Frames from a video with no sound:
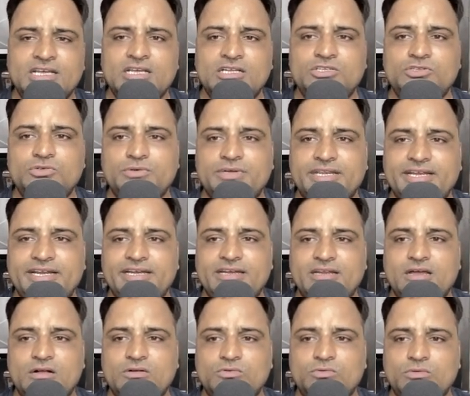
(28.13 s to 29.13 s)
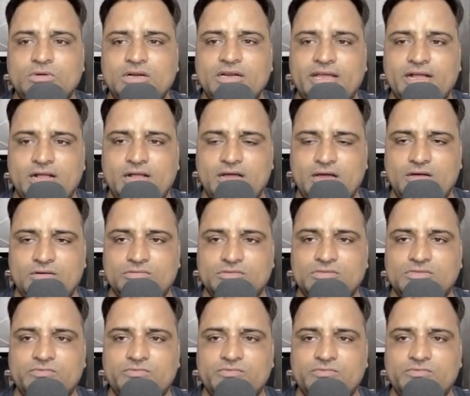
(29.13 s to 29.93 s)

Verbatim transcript: to create a Google account.